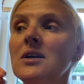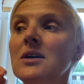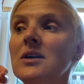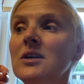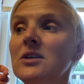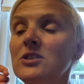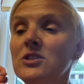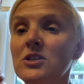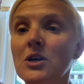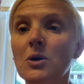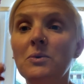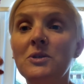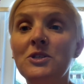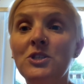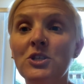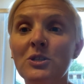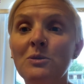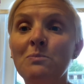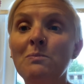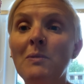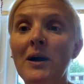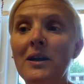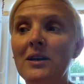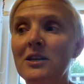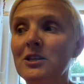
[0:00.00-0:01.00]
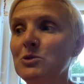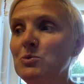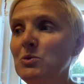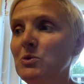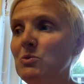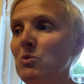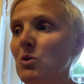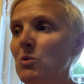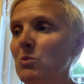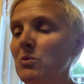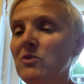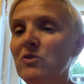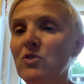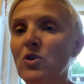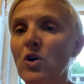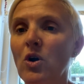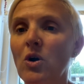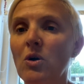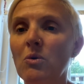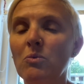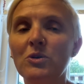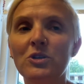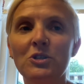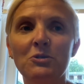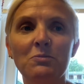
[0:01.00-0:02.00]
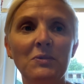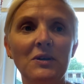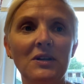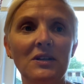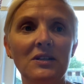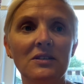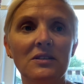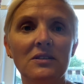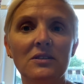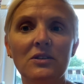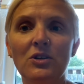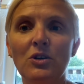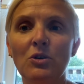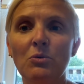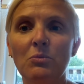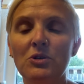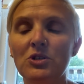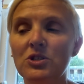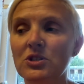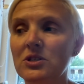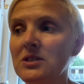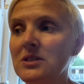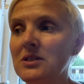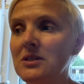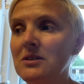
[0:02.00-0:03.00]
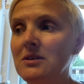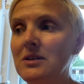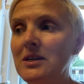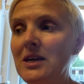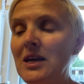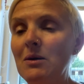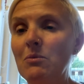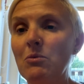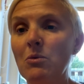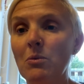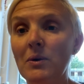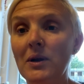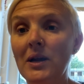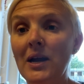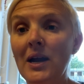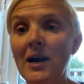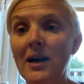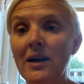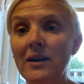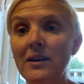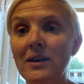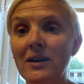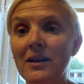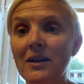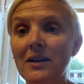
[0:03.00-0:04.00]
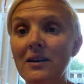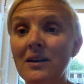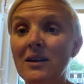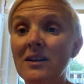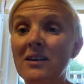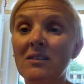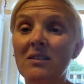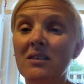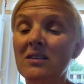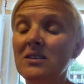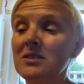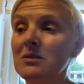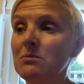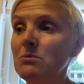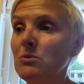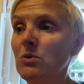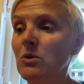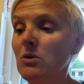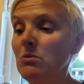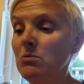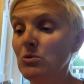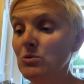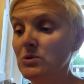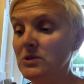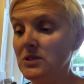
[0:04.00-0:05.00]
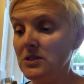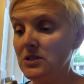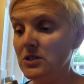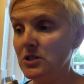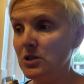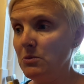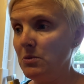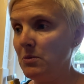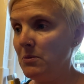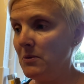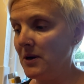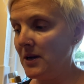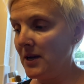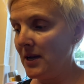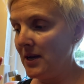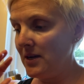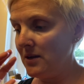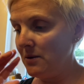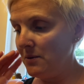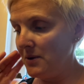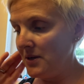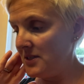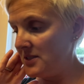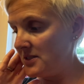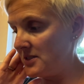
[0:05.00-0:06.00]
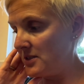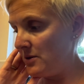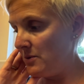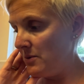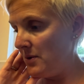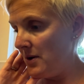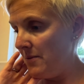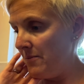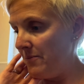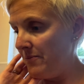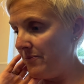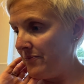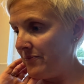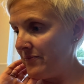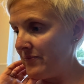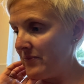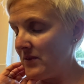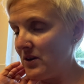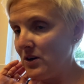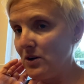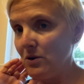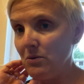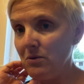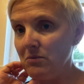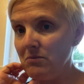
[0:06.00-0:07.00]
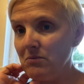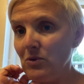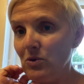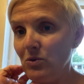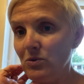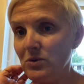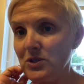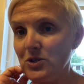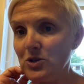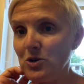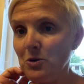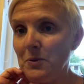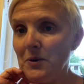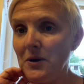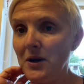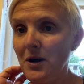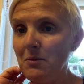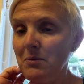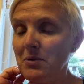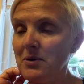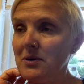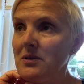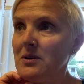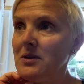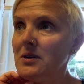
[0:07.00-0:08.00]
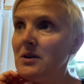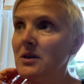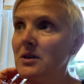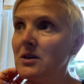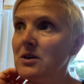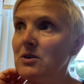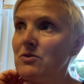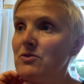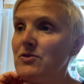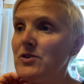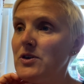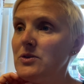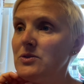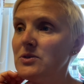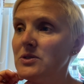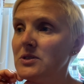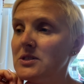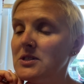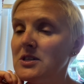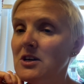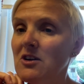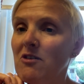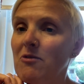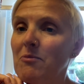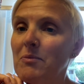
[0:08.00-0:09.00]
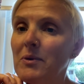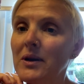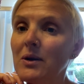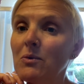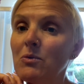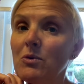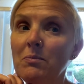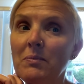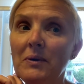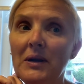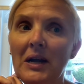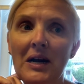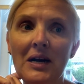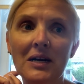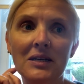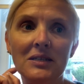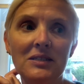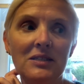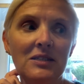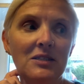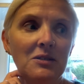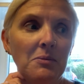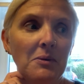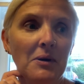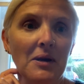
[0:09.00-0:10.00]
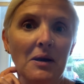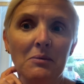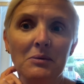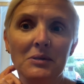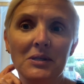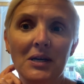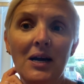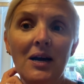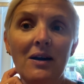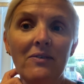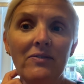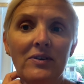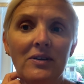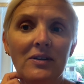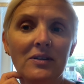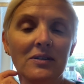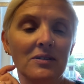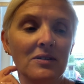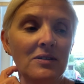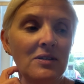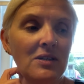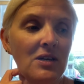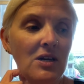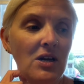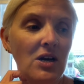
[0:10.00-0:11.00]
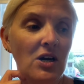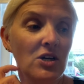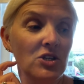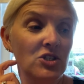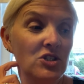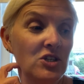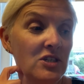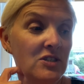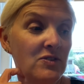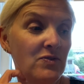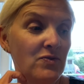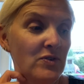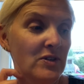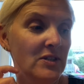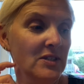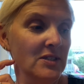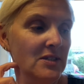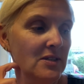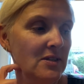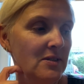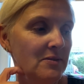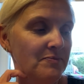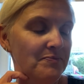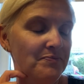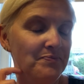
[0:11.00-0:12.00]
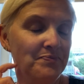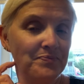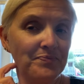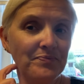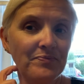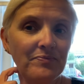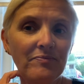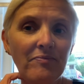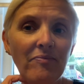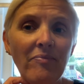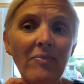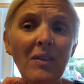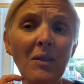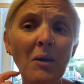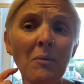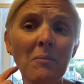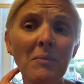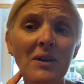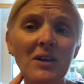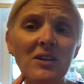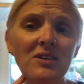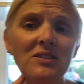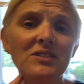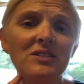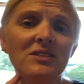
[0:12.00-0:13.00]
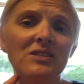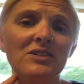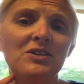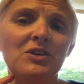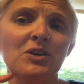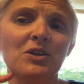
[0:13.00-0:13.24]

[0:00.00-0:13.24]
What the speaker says: So we just manage with what we've got, which means, you know, we just keep what we can in. And because I'm always in the supermarket anyway, so you know, I'm always topping up frozen stuff. But it would be handy to be able to have a chest freezer, because, you